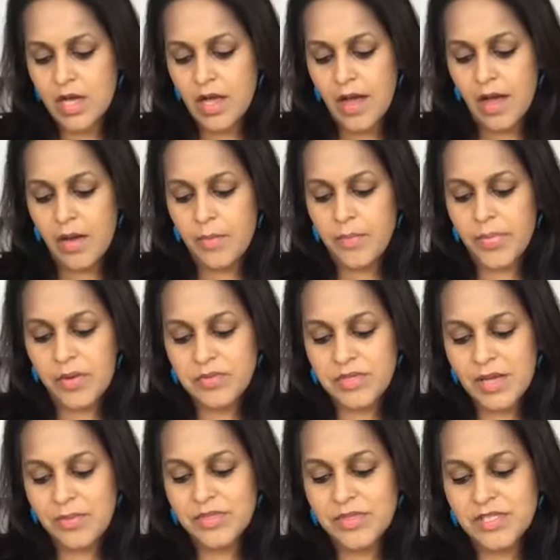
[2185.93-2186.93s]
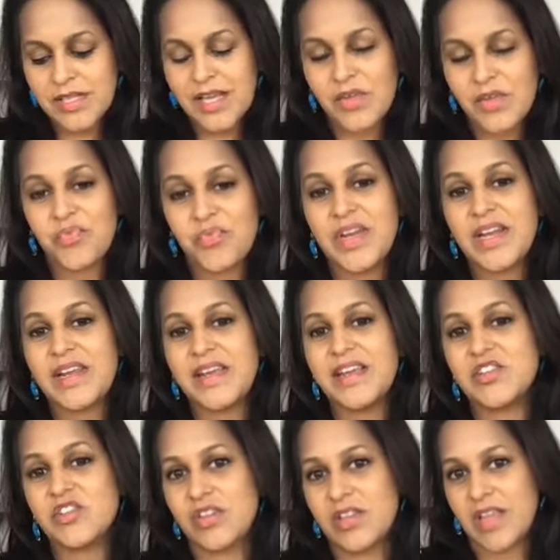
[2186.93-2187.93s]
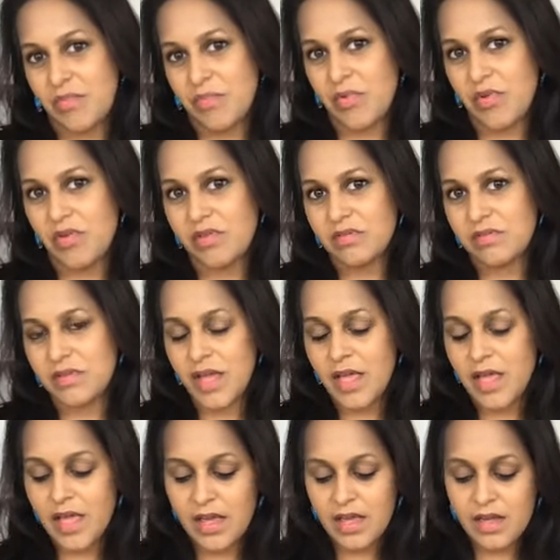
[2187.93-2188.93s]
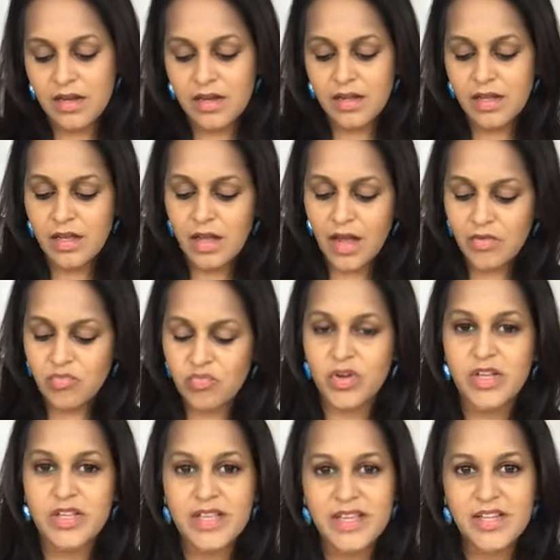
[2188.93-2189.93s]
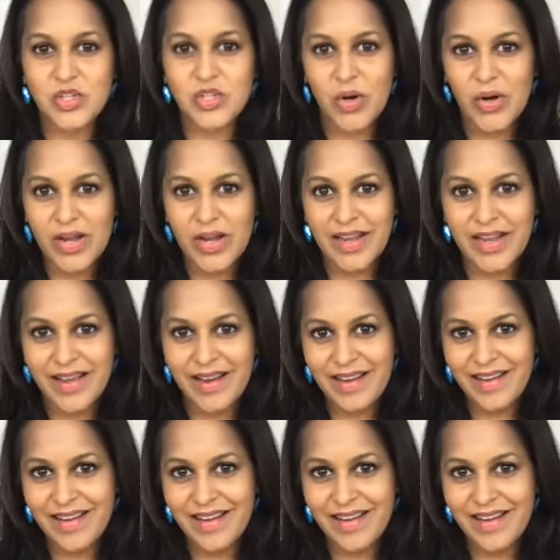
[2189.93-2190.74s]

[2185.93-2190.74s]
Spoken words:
But I was able to like read each label and I really enjoyed it